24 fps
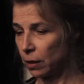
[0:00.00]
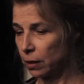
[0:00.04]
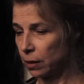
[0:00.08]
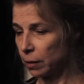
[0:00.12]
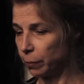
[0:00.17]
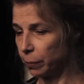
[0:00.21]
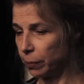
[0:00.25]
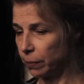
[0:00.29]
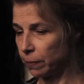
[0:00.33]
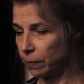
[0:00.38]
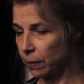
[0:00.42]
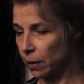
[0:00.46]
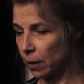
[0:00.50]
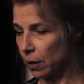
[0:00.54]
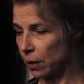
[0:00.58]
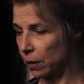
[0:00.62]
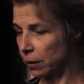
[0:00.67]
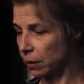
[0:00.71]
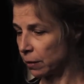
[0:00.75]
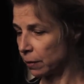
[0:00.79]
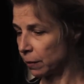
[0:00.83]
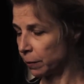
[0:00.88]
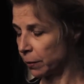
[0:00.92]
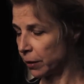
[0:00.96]
the
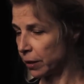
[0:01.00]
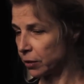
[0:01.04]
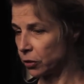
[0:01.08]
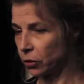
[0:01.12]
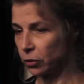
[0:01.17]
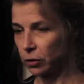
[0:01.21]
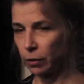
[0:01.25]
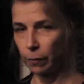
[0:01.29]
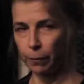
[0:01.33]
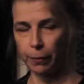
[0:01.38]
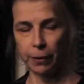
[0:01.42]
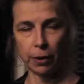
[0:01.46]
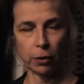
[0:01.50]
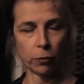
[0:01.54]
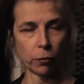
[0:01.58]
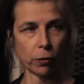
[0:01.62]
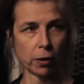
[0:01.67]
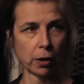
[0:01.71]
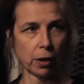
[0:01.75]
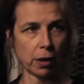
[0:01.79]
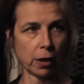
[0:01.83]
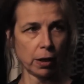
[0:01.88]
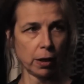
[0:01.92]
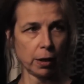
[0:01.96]
uh, pleasures of being
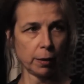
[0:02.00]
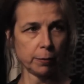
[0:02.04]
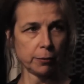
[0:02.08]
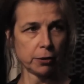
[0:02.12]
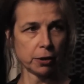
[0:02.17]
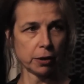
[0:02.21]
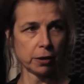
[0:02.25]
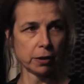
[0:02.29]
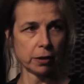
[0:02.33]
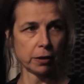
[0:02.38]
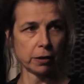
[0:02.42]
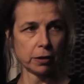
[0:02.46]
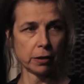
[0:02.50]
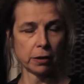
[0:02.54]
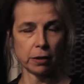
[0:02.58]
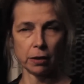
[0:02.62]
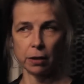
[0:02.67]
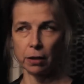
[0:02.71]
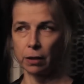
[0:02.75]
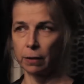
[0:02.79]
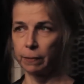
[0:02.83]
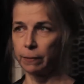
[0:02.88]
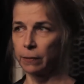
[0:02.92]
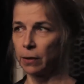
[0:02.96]
robbed and,
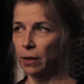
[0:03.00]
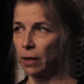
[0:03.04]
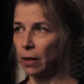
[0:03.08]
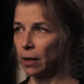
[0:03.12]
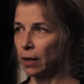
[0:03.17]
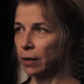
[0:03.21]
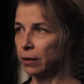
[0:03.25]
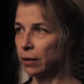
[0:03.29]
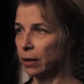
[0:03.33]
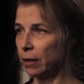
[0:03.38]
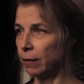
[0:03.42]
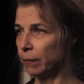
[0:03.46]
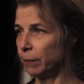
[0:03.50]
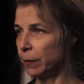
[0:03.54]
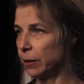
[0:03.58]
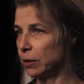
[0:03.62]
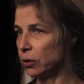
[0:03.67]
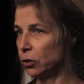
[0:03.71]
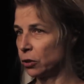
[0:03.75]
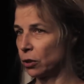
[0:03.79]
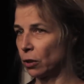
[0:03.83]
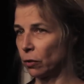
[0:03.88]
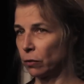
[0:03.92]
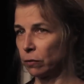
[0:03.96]
um, that have
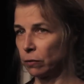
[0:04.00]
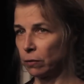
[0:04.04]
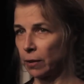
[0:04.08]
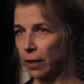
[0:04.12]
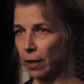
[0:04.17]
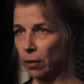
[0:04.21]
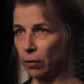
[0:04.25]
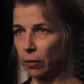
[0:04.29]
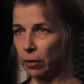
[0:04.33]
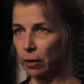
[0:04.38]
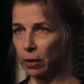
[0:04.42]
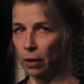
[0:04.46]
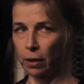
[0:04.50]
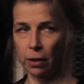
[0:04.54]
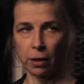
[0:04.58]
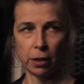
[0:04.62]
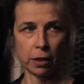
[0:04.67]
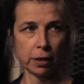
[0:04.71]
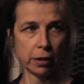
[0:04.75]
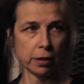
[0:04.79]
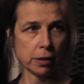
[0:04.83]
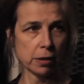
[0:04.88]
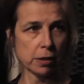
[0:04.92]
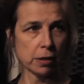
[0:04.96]
been shown now at
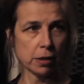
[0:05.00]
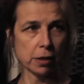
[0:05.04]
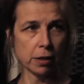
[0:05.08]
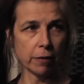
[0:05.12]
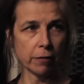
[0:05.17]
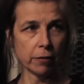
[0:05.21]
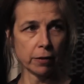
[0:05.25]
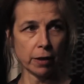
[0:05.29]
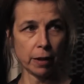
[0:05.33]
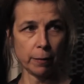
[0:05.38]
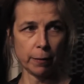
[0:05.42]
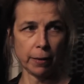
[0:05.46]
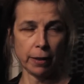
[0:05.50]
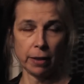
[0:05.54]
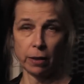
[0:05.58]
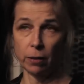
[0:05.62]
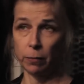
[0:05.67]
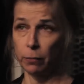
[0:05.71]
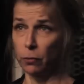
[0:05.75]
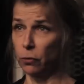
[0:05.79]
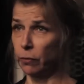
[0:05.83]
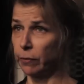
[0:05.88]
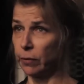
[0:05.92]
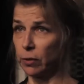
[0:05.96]
Cannes and stuff, and they made
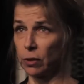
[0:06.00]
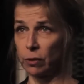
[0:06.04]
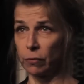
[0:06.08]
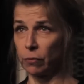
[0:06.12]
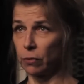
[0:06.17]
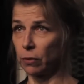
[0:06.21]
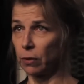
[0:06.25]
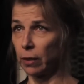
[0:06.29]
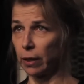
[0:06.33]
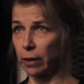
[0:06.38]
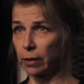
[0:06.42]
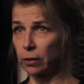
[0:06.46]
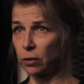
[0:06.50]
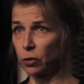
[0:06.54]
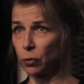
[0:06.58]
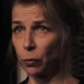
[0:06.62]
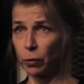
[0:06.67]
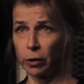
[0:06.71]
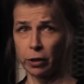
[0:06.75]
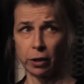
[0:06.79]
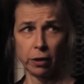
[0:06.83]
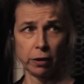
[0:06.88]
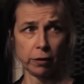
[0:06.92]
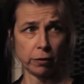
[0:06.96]
their movies for like
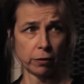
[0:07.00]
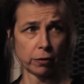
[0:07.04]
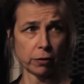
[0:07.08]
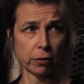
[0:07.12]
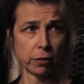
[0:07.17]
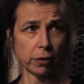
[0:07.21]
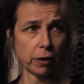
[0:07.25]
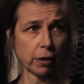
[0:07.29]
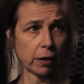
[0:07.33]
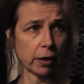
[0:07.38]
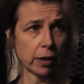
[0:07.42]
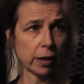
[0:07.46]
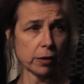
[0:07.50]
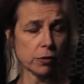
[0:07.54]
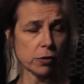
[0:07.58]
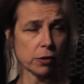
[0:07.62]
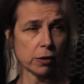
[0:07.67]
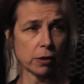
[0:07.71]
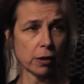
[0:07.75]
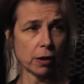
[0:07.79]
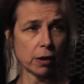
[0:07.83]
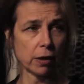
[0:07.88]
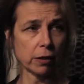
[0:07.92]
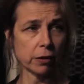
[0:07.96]
twenty, thirty
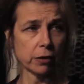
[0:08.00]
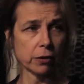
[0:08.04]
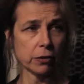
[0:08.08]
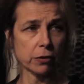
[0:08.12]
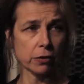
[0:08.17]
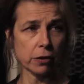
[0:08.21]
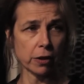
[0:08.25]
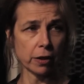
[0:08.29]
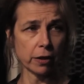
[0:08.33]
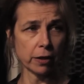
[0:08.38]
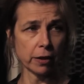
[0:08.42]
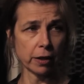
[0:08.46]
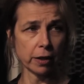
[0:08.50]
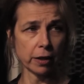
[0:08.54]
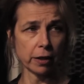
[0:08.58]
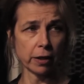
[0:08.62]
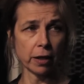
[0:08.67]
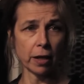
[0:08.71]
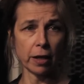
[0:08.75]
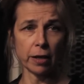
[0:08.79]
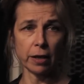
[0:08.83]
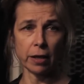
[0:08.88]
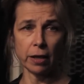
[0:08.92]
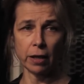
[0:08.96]
thousand dollars. I think
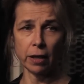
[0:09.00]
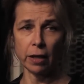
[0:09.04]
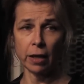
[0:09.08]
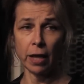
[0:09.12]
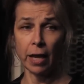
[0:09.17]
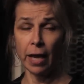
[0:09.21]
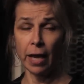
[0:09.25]
I think,